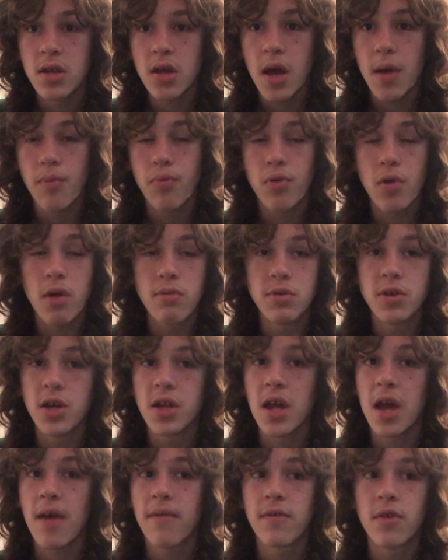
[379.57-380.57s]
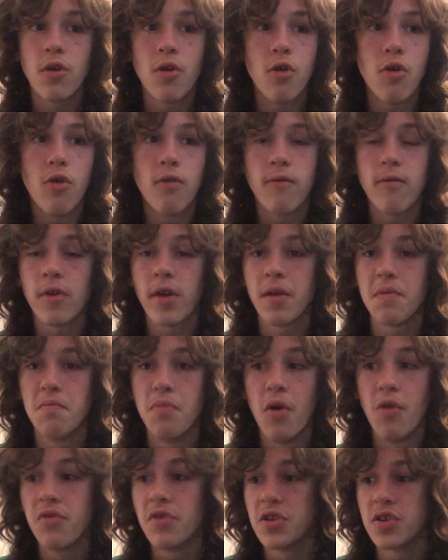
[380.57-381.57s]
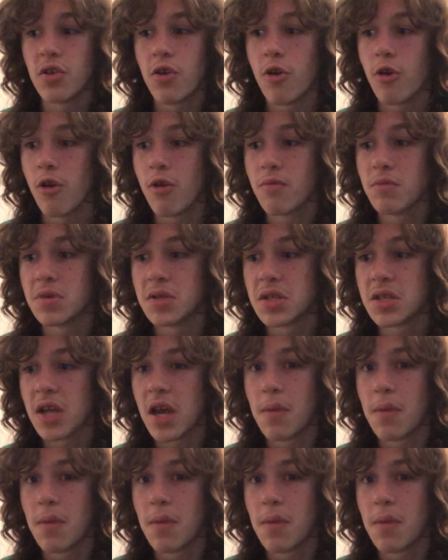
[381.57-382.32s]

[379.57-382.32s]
I'm probably gonna have to go over like both his arms